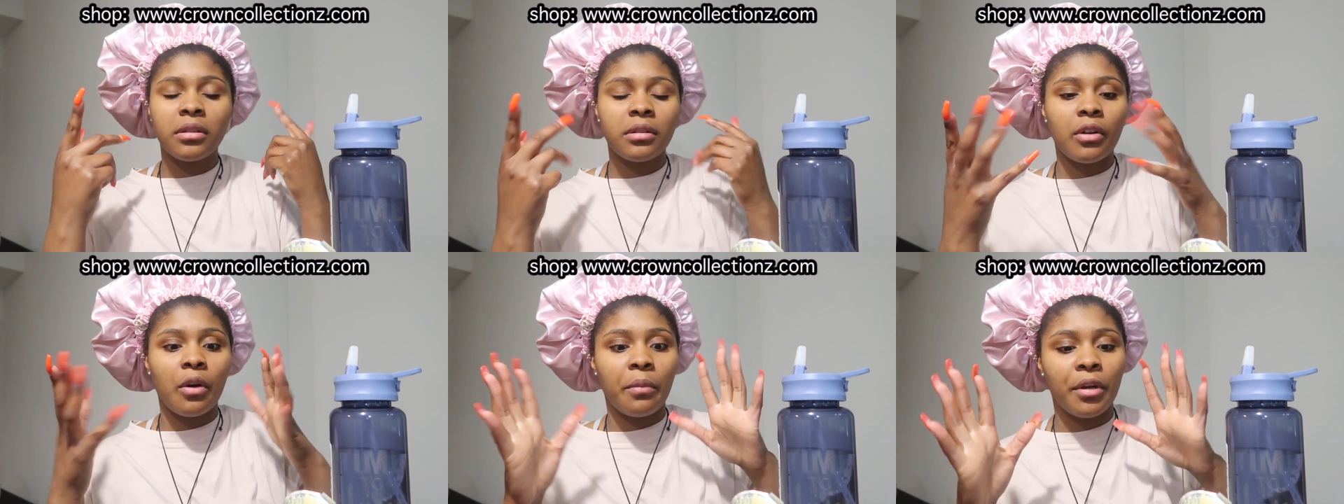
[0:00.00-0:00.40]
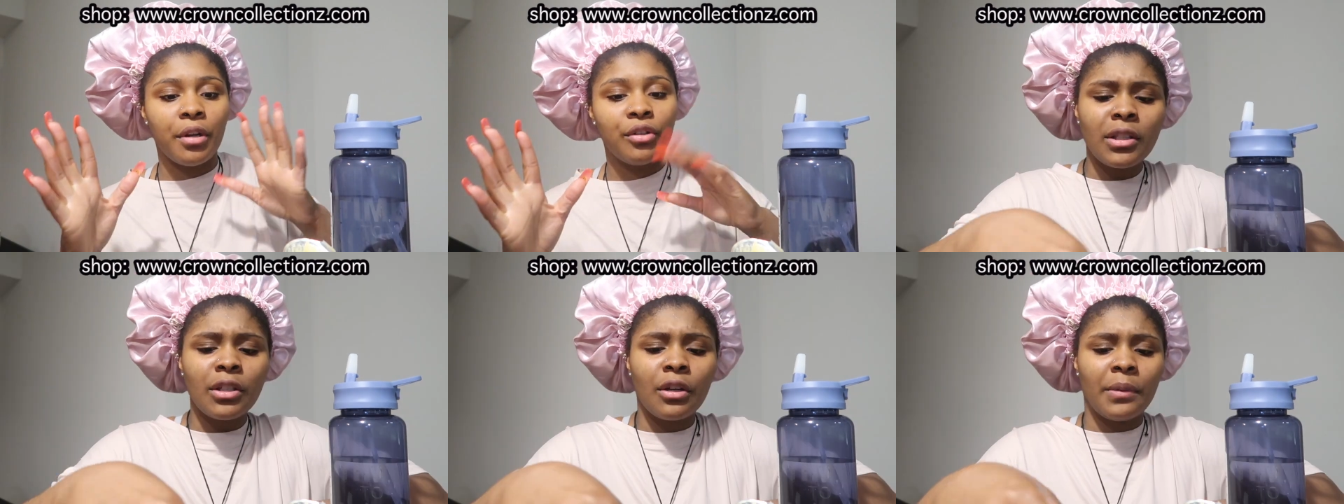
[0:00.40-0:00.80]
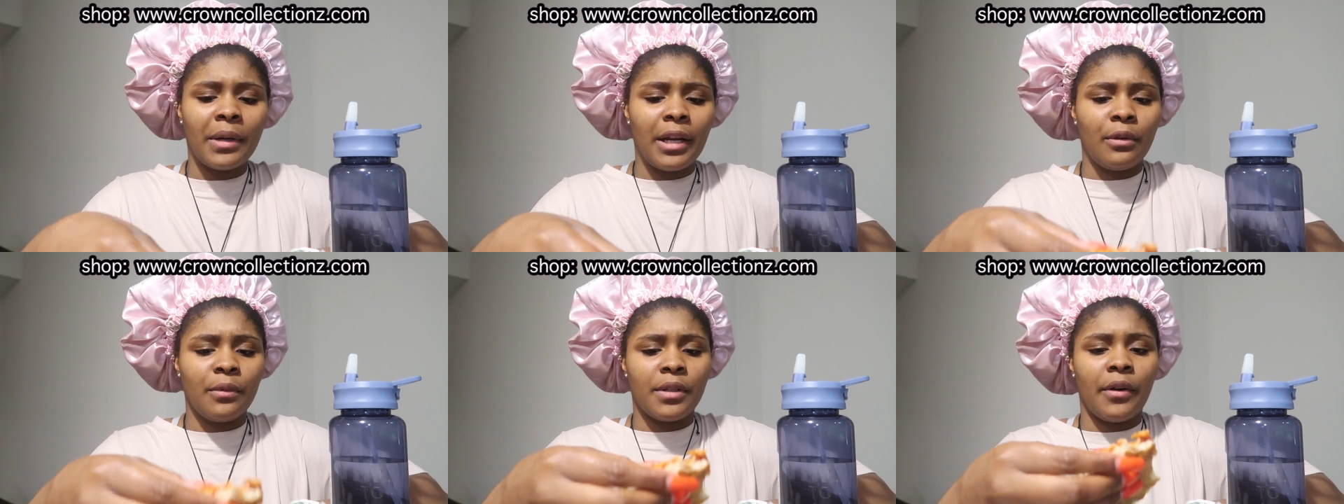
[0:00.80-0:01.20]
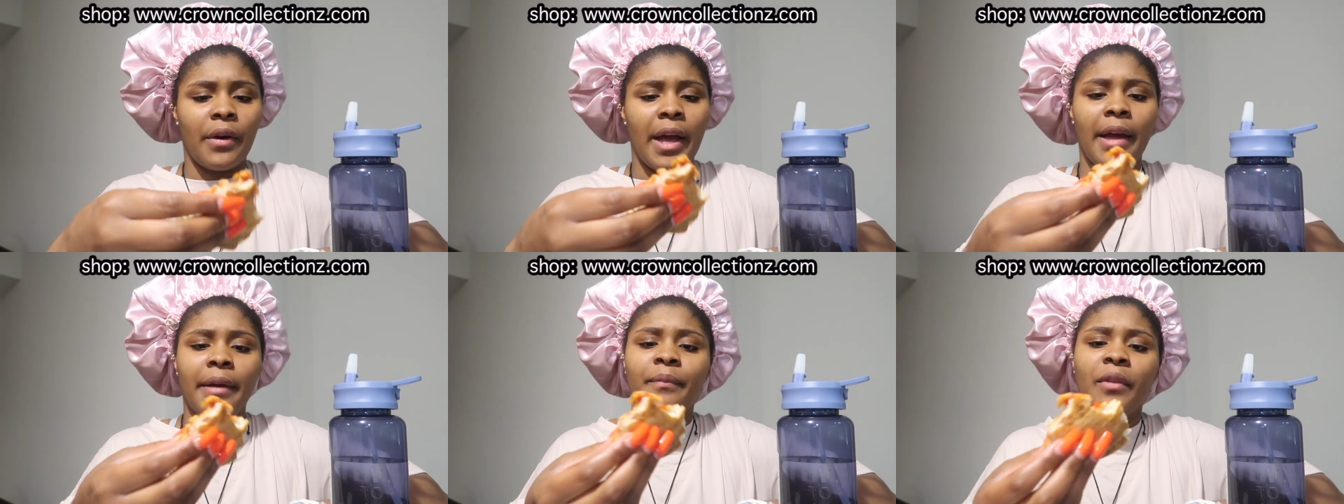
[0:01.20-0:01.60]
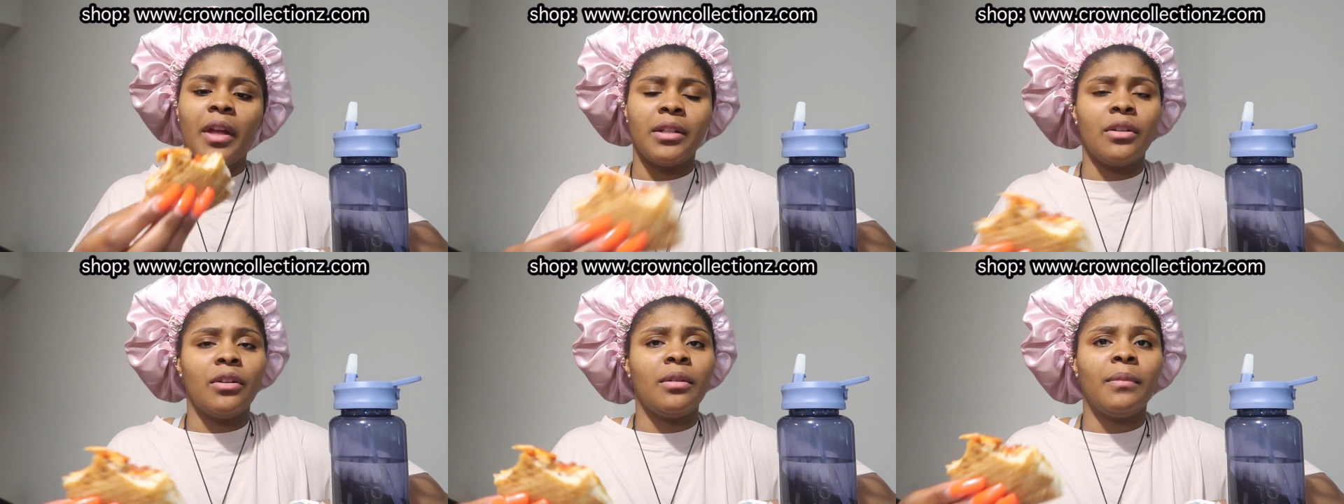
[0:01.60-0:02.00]
so much. I told him that it was okay.
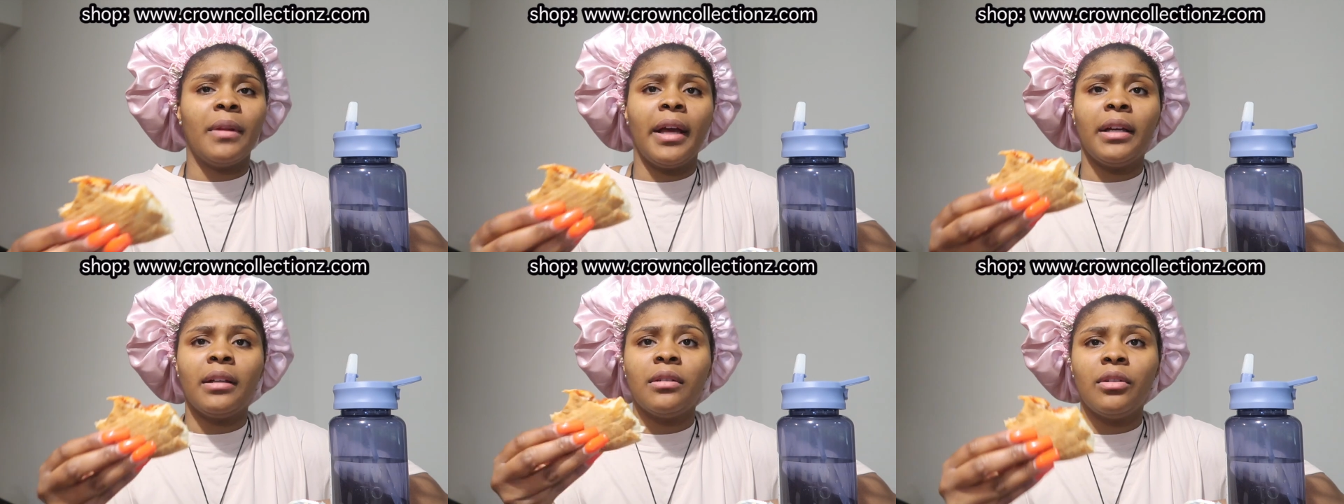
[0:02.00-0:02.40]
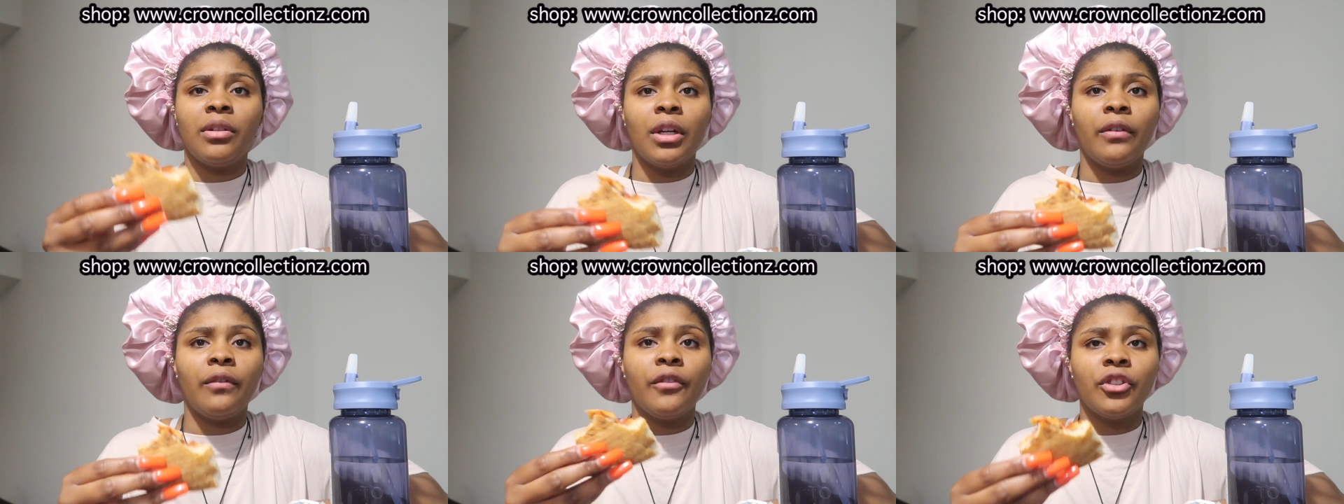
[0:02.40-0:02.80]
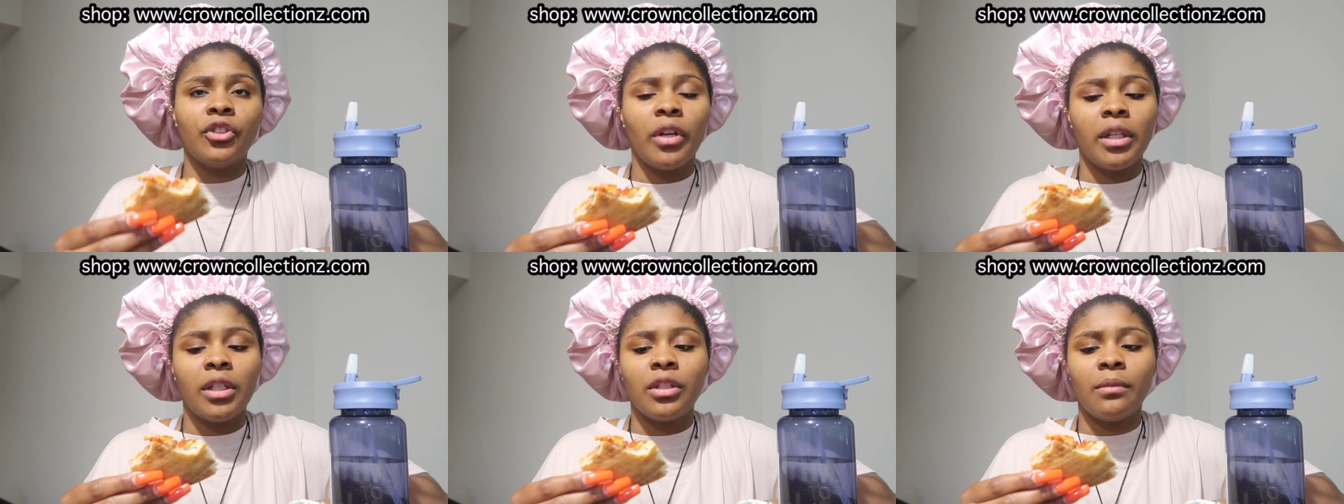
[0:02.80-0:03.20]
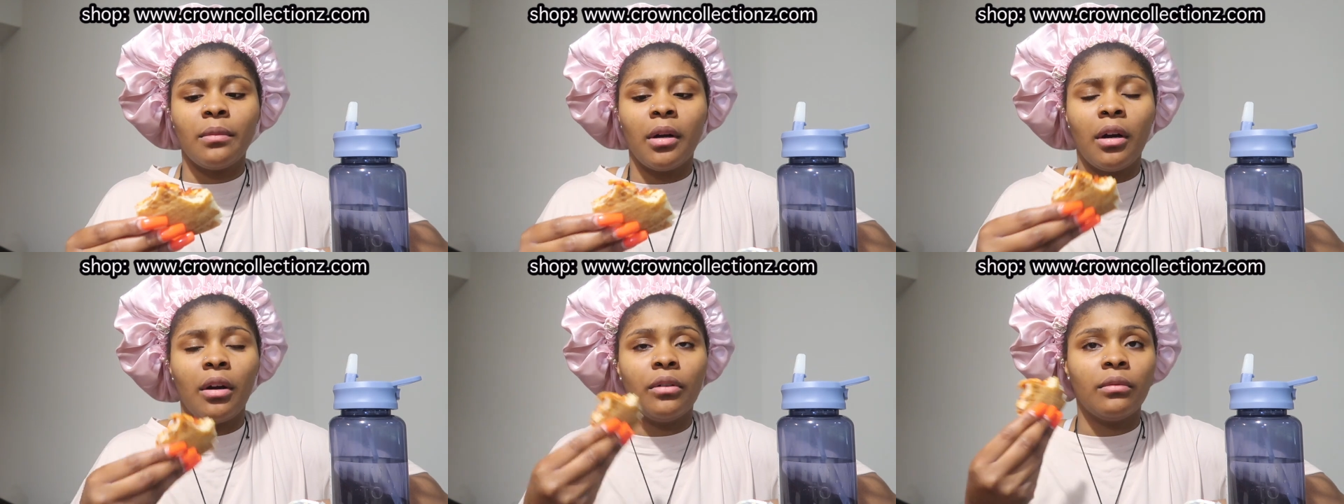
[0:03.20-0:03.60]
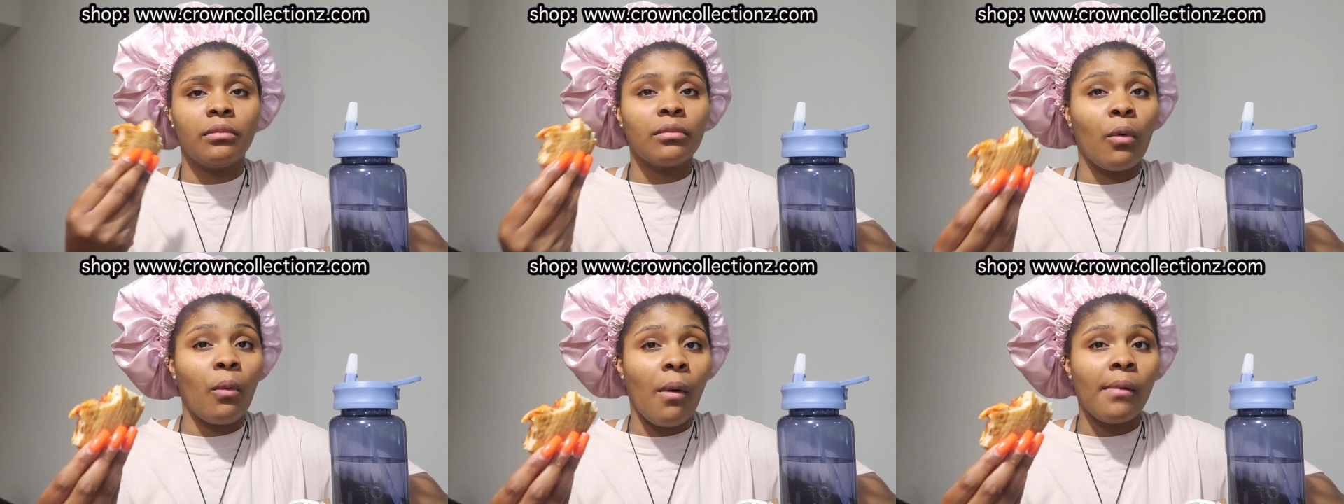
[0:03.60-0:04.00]
I told him, like, you know, for training tomorrow,
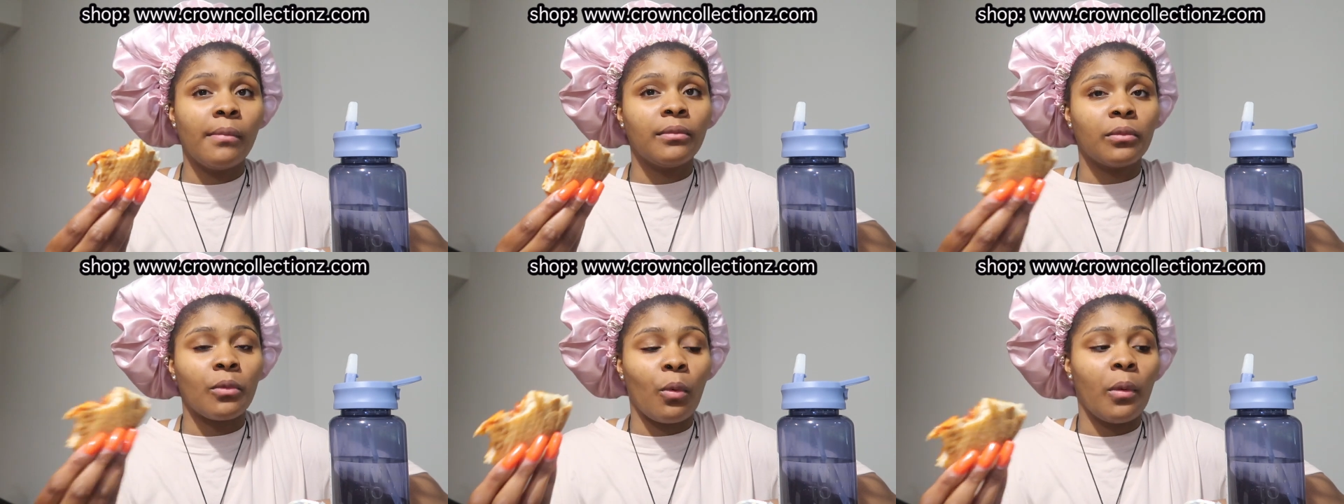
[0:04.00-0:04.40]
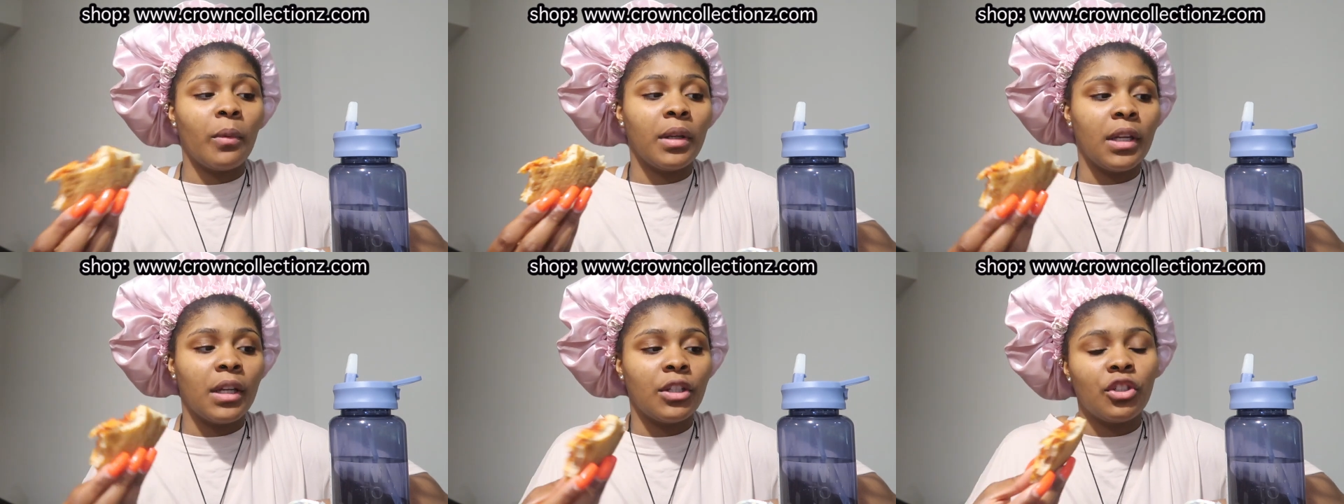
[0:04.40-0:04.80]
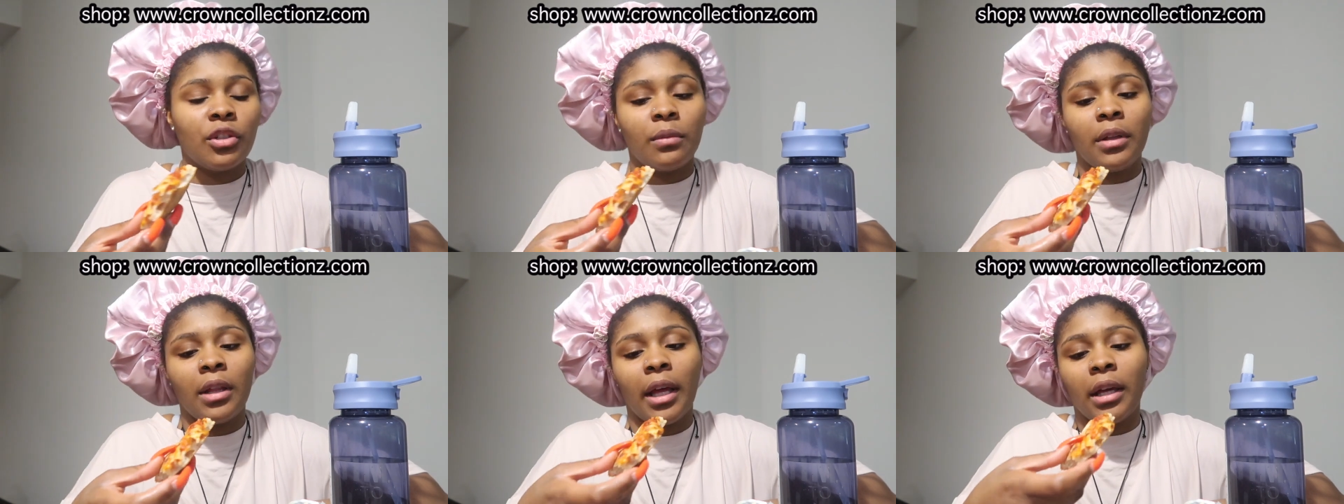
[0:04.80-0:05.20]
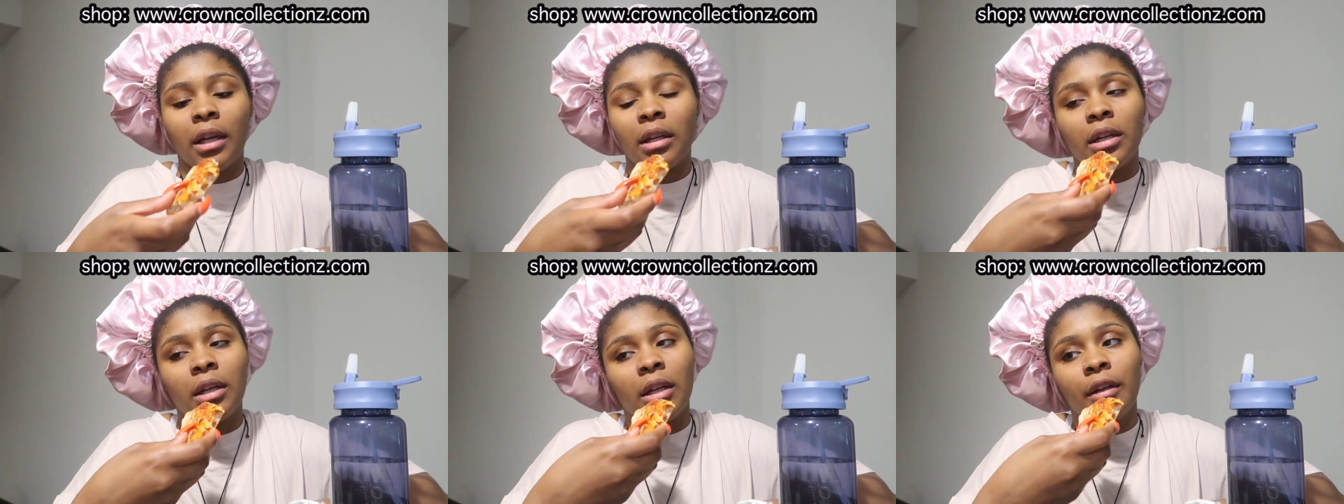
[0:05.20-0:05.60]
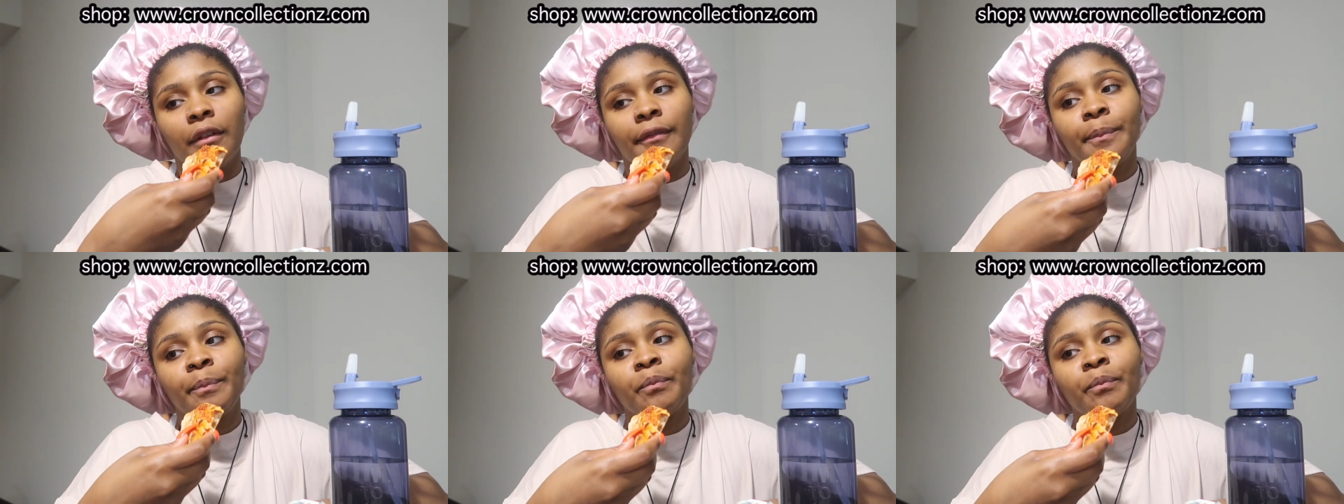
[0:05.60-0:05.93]
what we did should be, like, good enough.